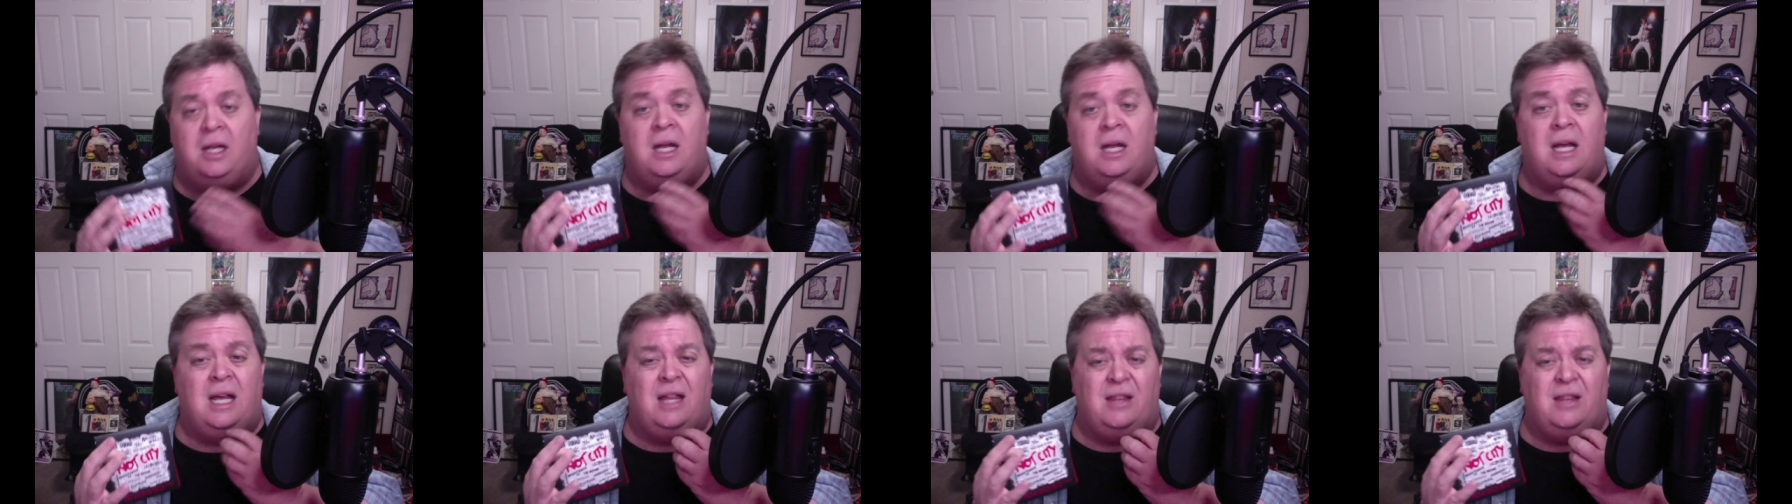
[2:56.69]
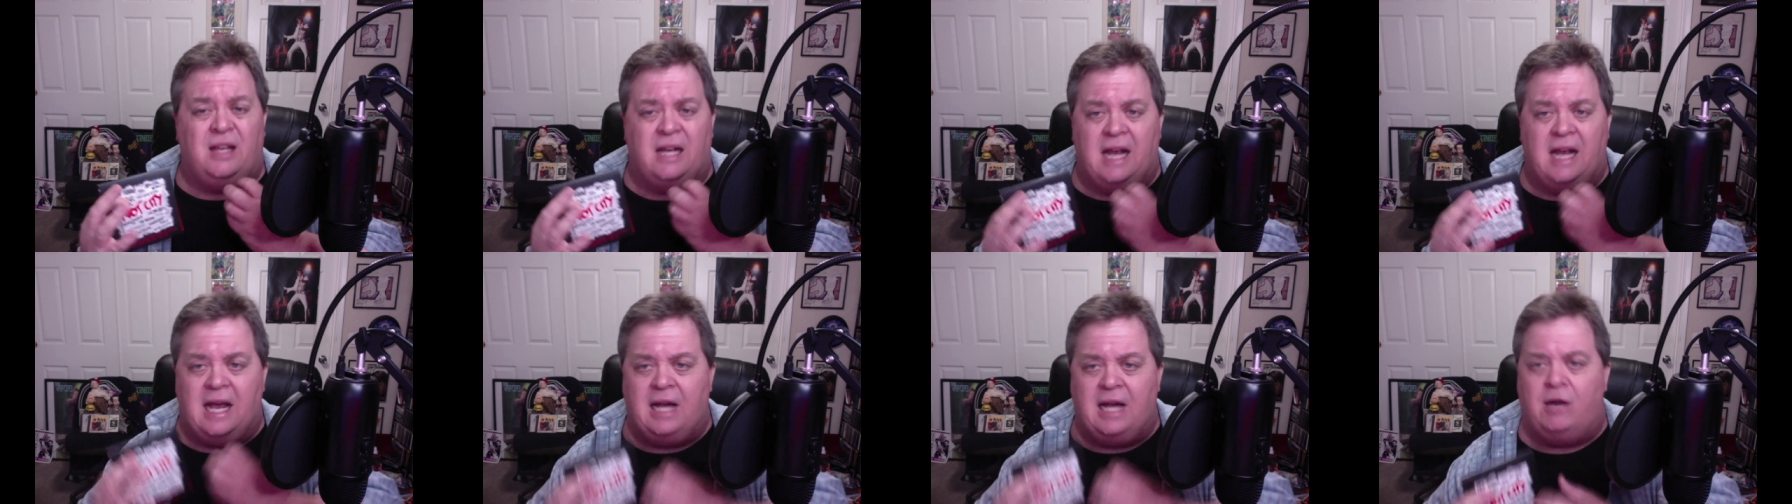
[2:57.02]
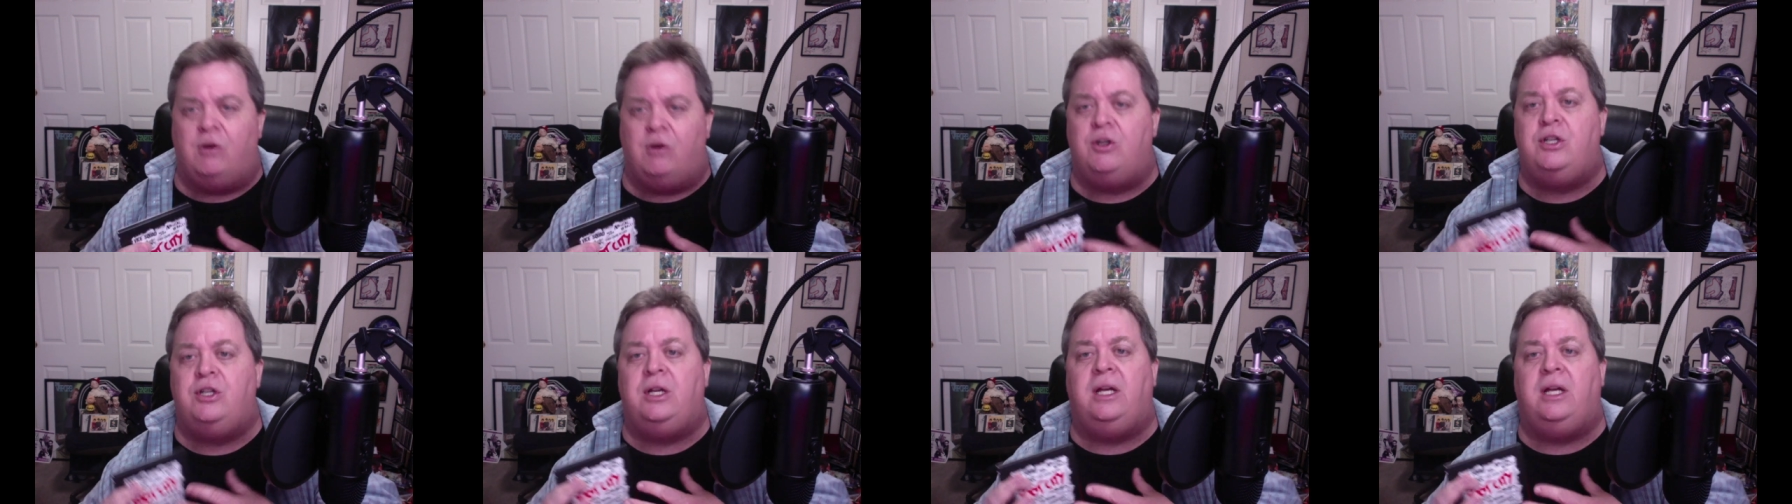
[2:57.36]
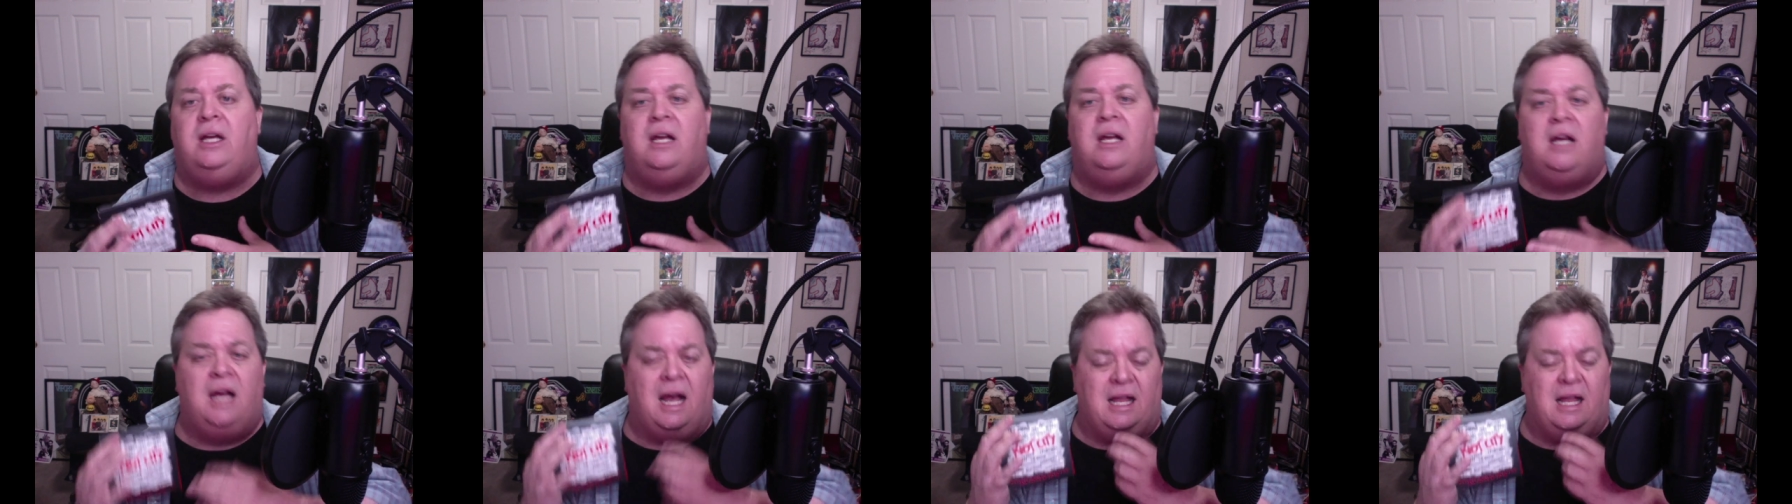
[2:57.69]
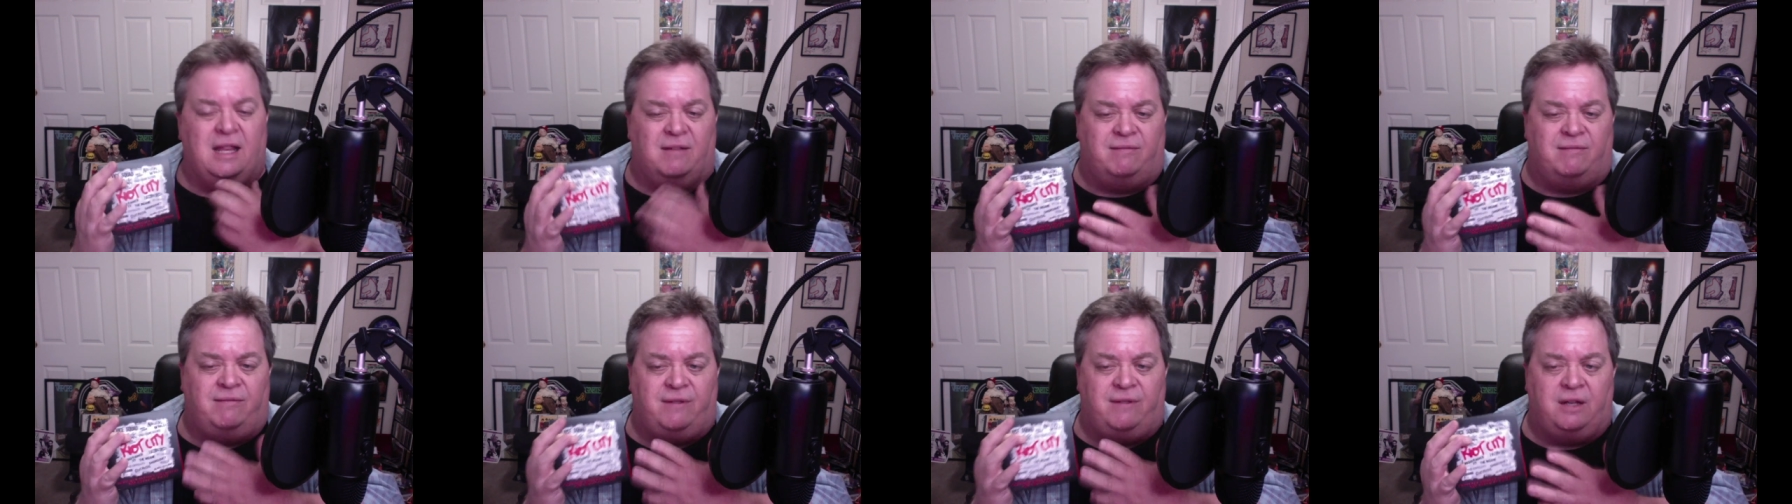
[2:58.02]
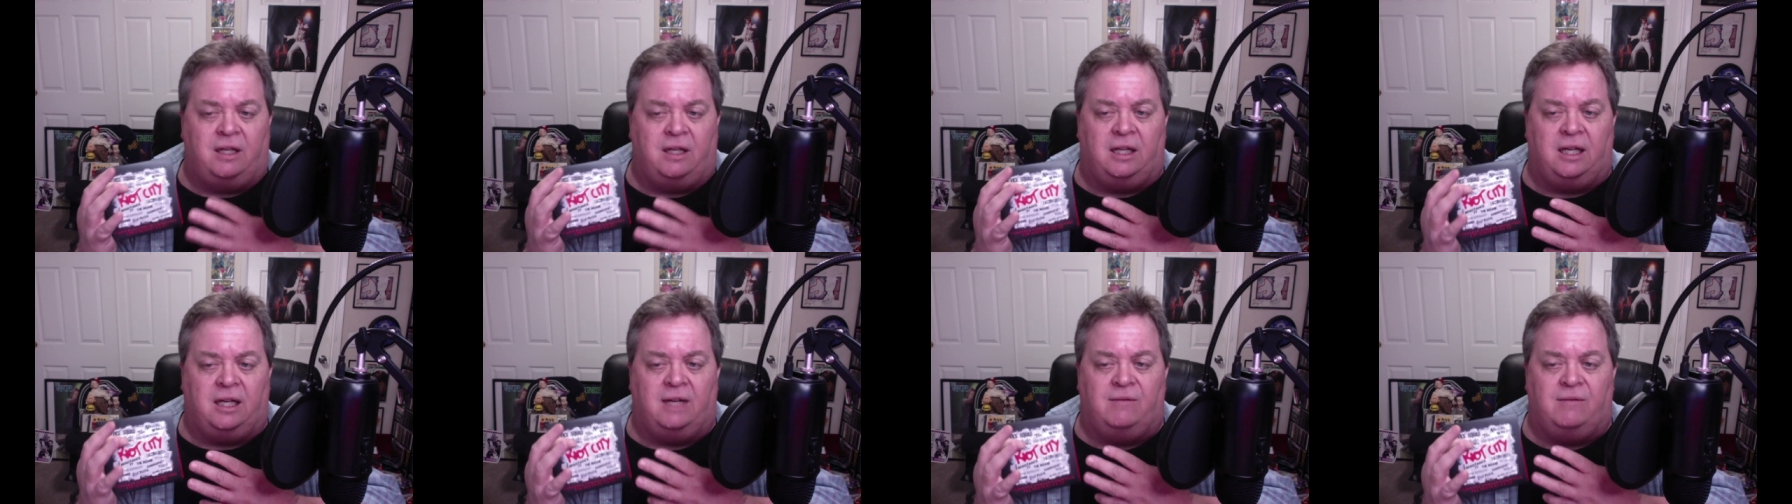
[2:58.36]
the energy, and the
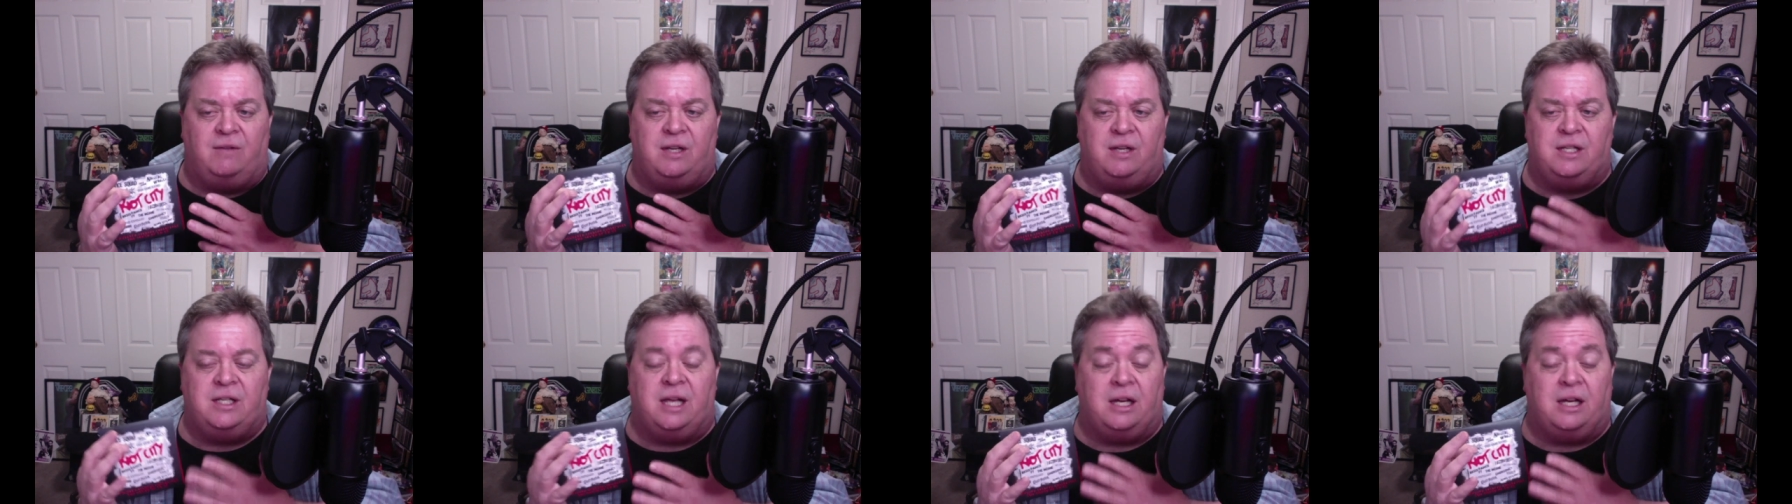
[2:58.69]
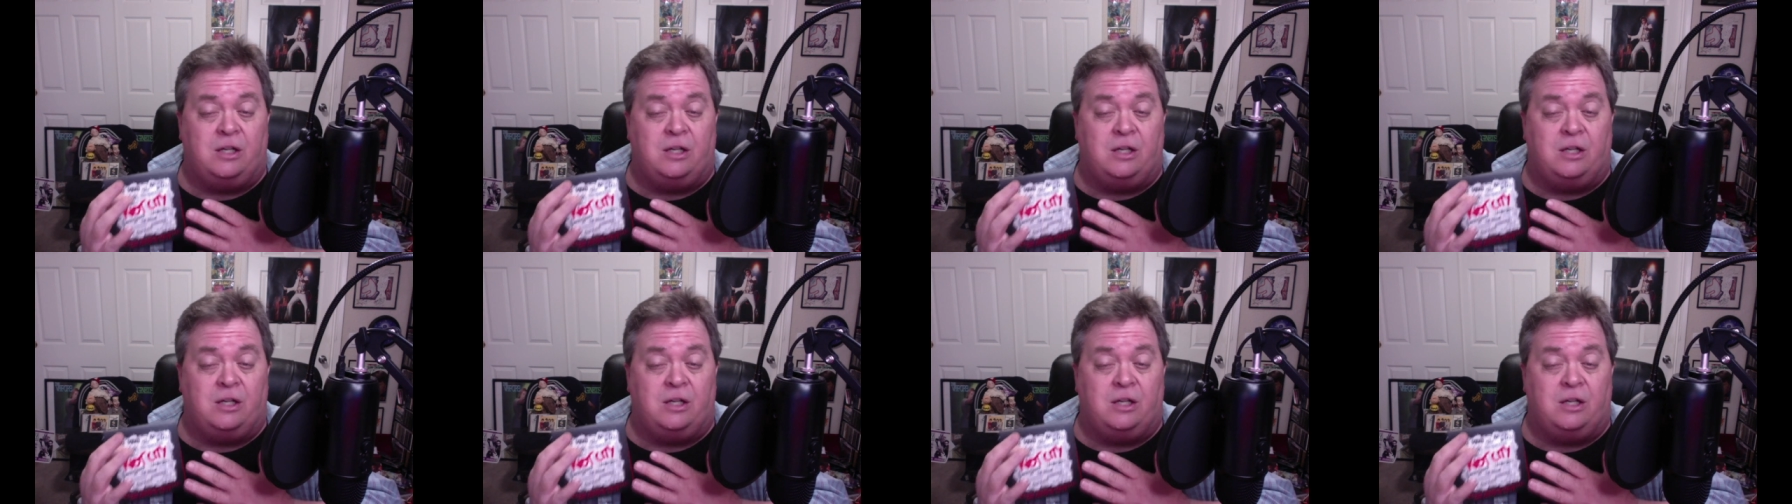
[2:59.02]
feeling of these things.